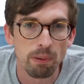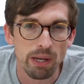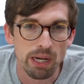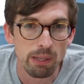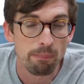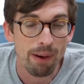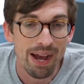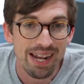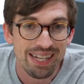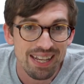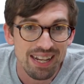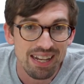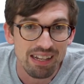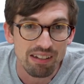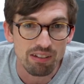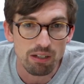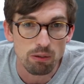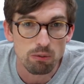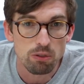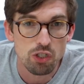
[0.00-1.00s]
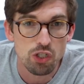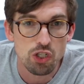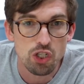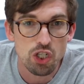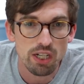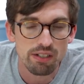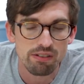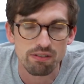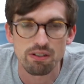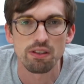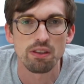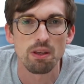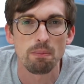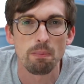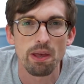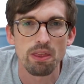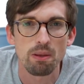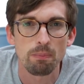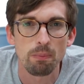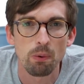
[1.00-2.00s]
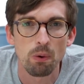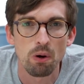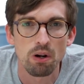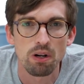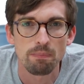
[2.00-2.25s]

but in my case, it was just the motherboard.